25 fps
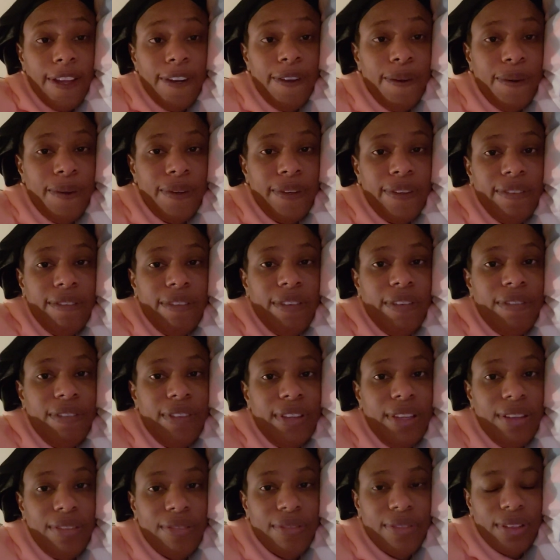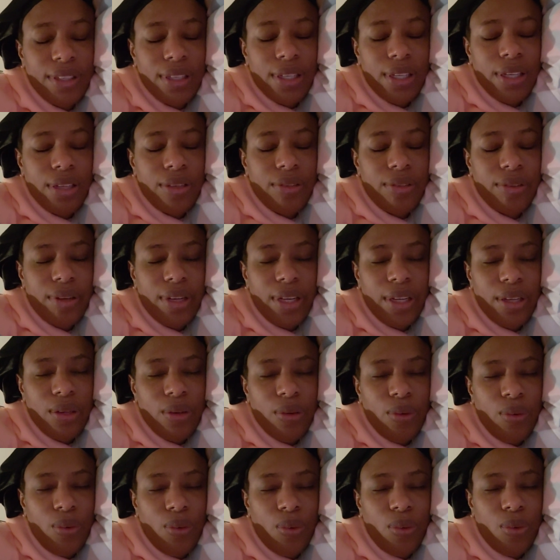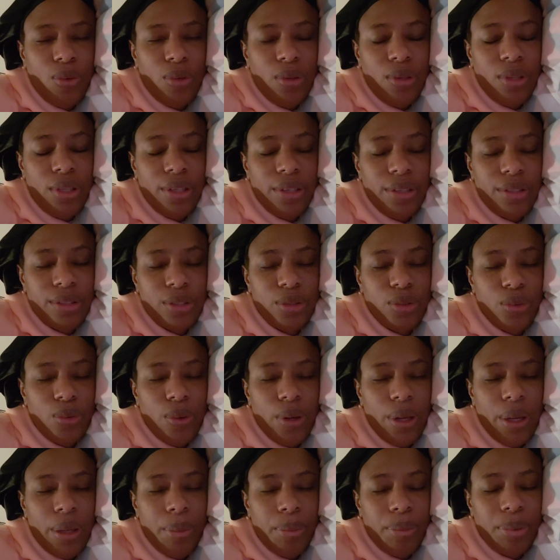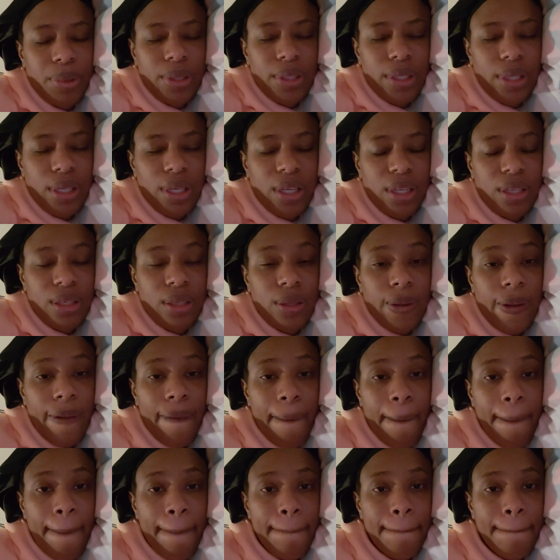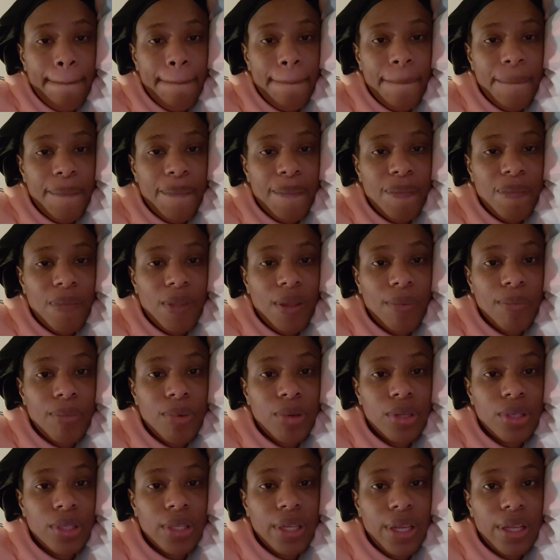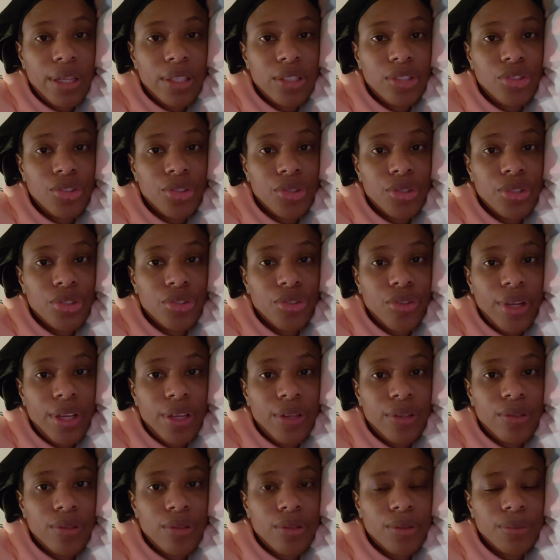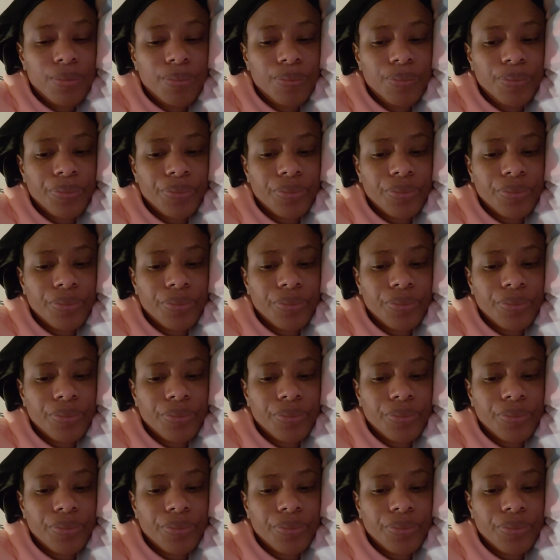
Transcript: I don't even feel for that right now. There's no appetite. But I'll try to